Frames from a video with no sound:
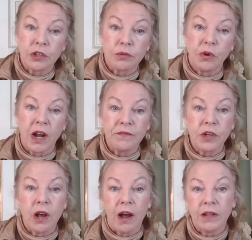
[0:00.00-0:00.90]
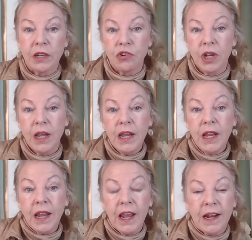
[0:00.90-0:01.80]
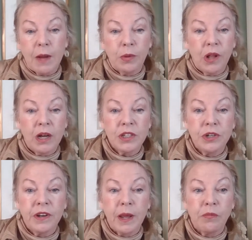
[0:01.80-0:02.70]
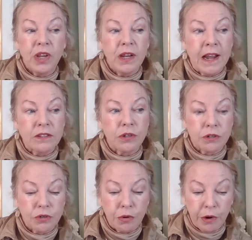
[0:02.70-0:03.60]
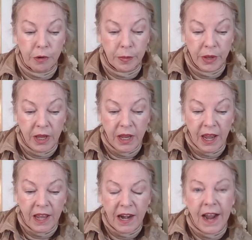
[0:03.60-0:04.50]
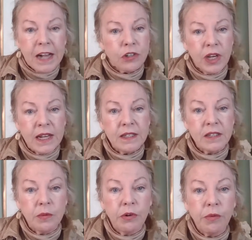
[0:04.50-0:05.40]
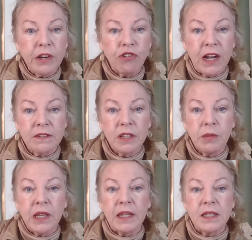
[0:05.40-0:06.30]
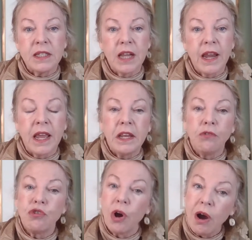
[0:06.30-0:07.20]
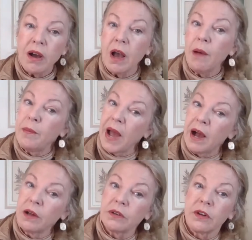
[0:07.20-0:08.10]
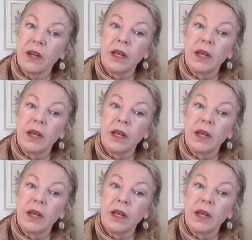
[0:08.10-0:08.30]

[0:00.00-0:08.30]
just went off to college, and I belong to an empty nesters group. And I actually had someone reach out to me and say, "Can you talk about